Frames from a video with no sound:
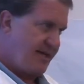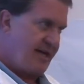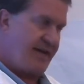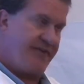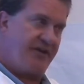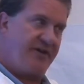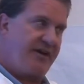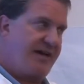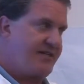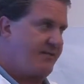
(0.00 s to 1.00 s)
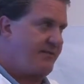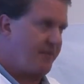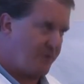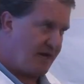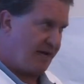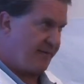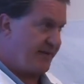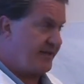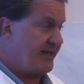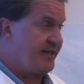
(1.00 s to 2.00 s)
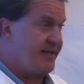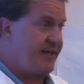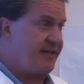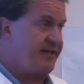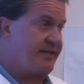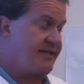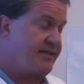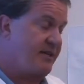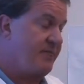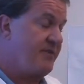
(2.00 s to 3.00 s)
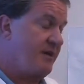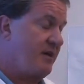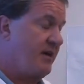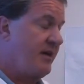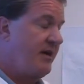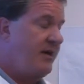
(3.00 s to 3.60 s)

And therein lies a problem. And some young